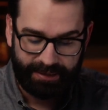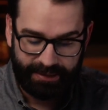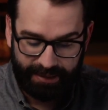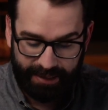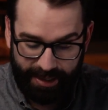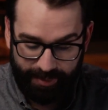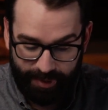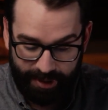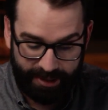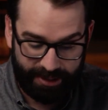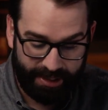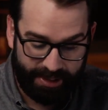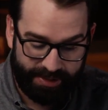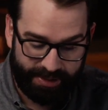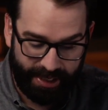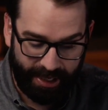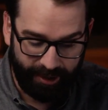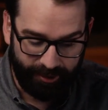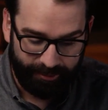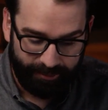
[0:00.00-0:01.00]
But it
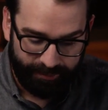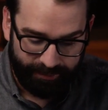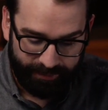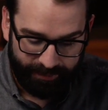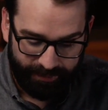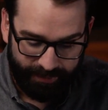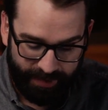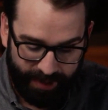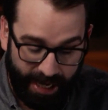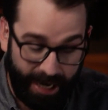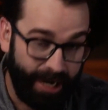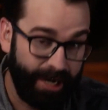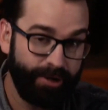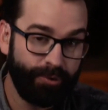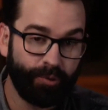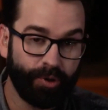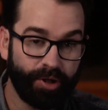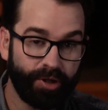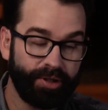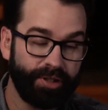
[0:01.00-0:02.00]
is now. The I
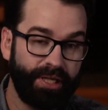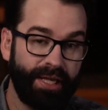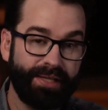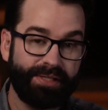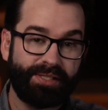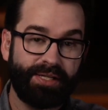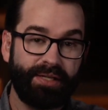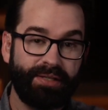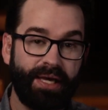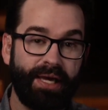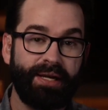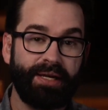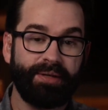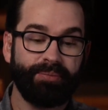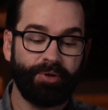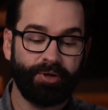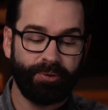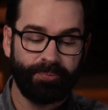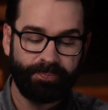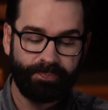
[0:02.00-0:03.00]
word. Can't say that
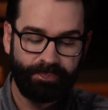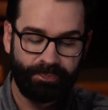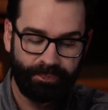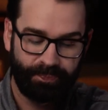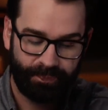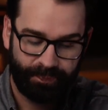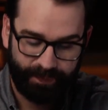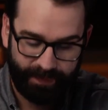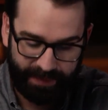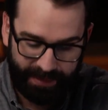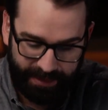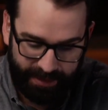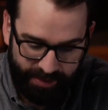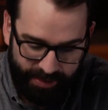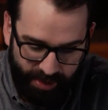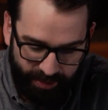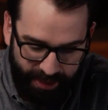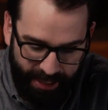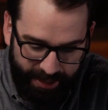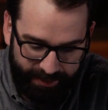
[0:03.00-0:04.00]
anymore.
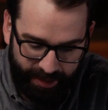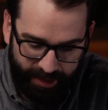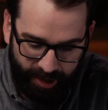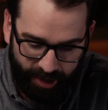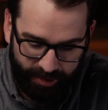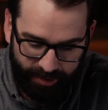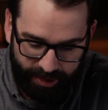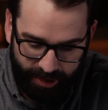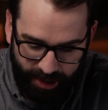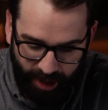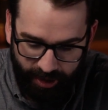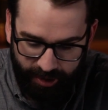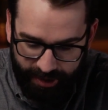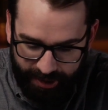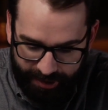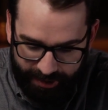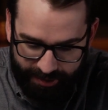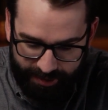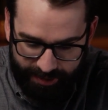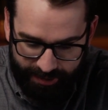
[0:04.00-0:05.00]
So now they are the
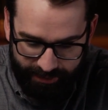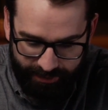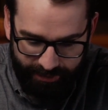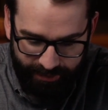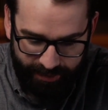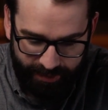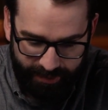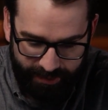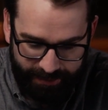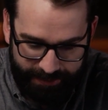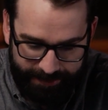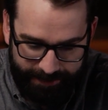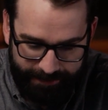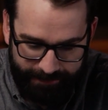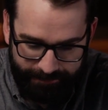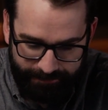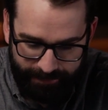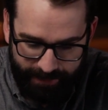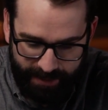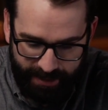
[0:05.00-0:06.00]
Guardians.
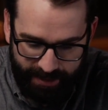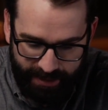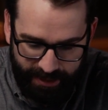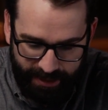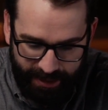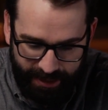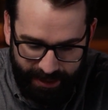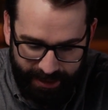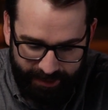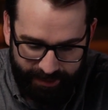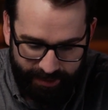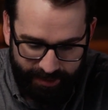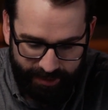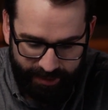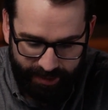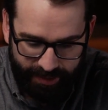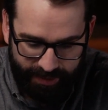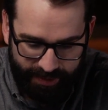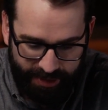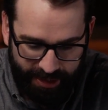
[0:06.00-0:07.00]

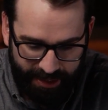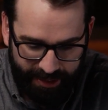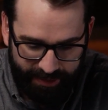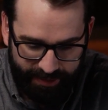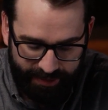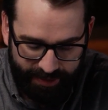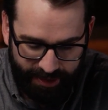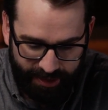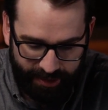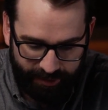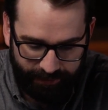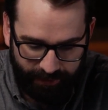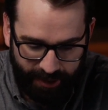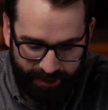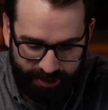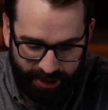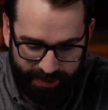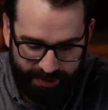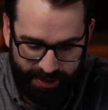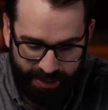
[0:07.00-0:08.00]
It says the
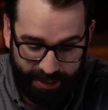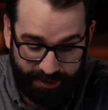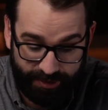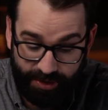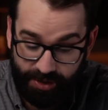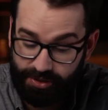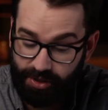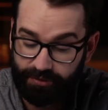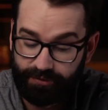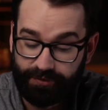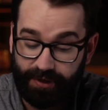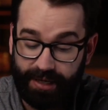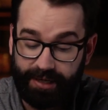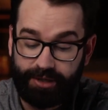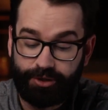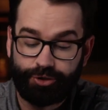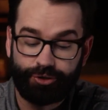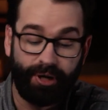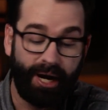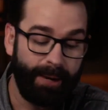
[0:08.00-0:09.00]
franchise announced this on
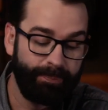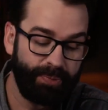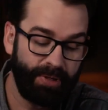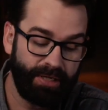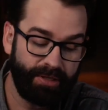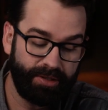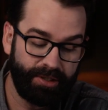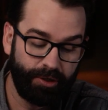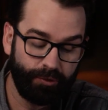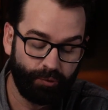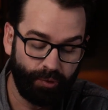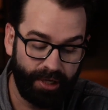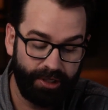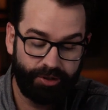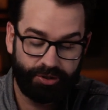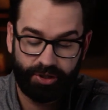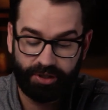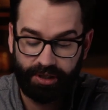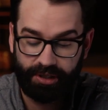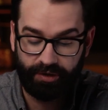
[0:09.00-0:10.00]
Friday, dropping the
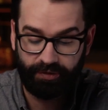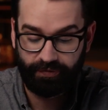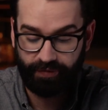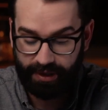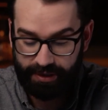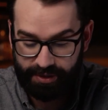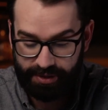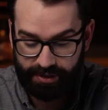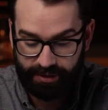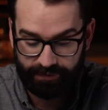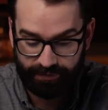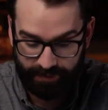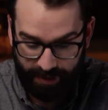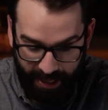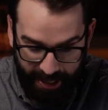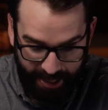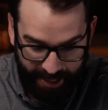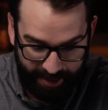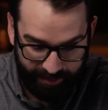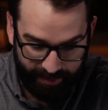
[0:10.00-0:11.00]
racially offensive
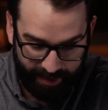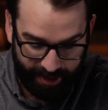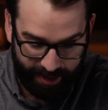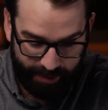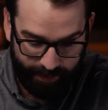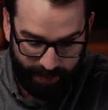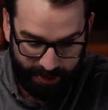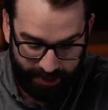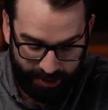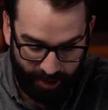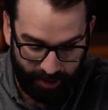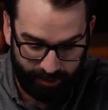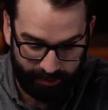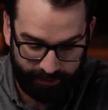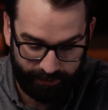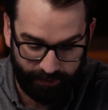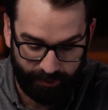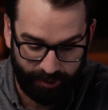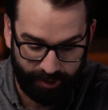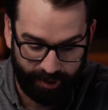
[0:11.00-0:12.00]
name it has been known
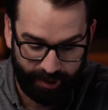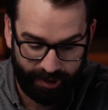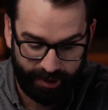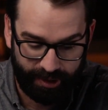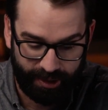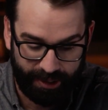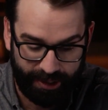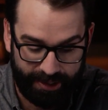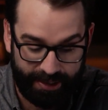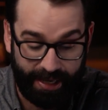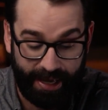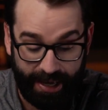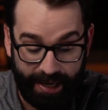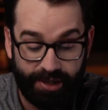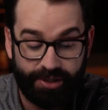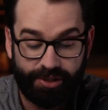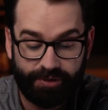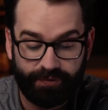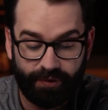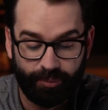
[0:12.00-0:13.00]
for
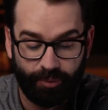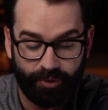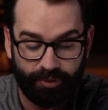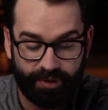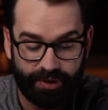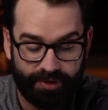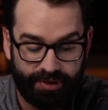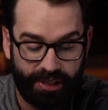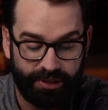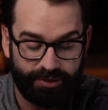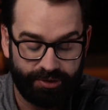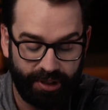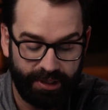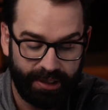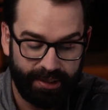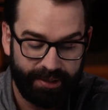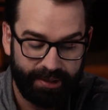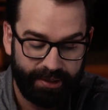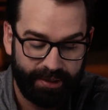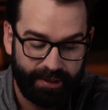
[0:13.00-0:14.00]
as for more than a
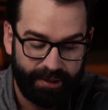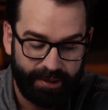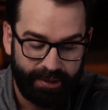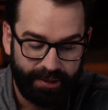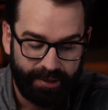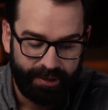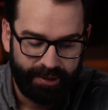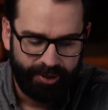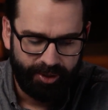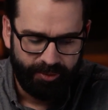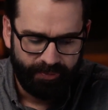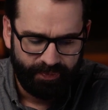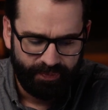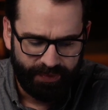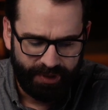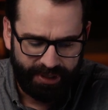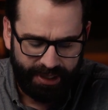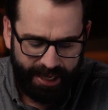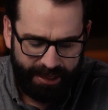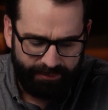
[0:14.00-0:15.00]
century.
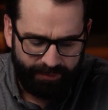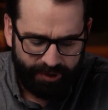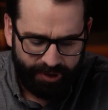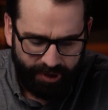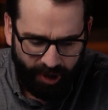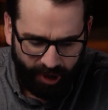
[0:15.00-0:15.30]
The name